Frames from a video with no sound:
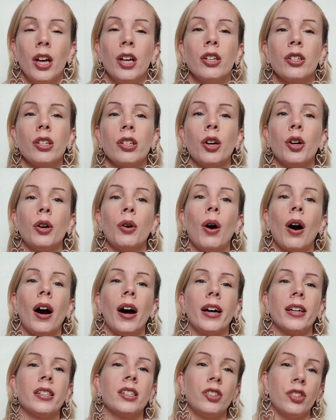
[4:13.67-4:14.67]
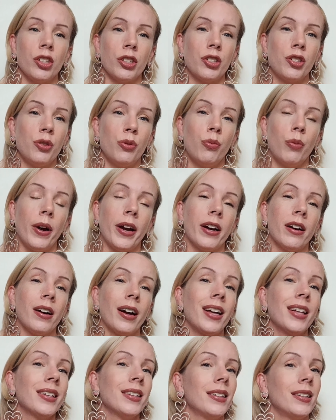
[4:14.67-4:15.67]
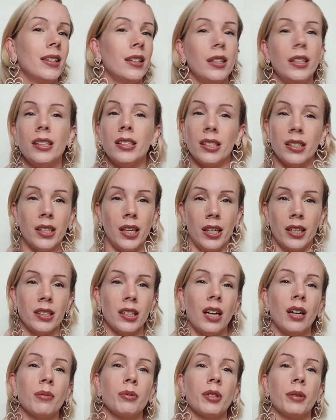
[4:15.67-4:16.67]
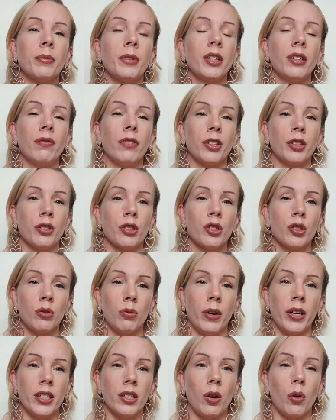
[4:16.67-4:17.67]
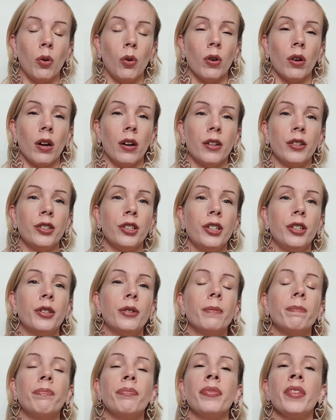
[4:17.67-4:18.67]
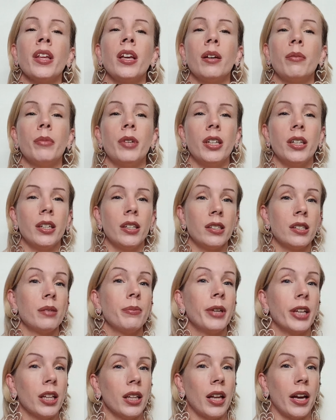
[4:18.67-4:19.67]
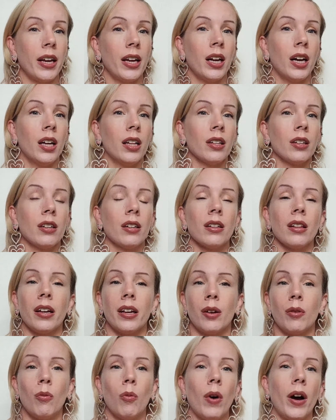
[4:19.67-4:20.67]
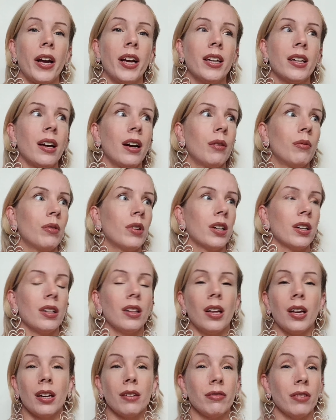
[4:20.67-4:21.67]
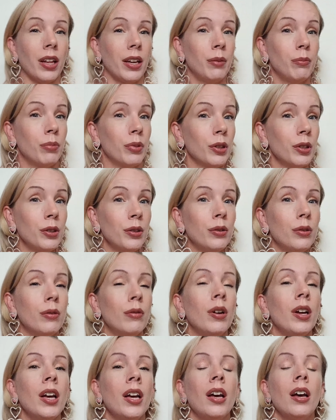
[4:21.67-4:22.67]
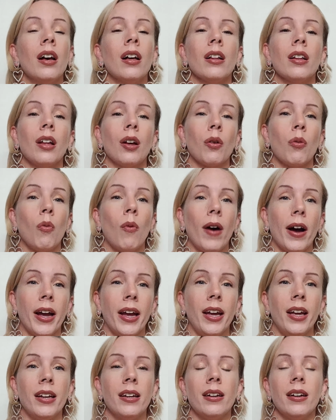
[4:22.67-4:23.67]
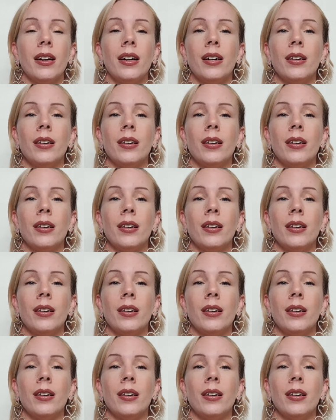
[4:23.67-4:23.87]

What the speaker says: So I suggest you wear at least a tank top, something for your sweat to hold on to, but it needs to be a light color, like white. I wear a lot of light blue, a lot of white.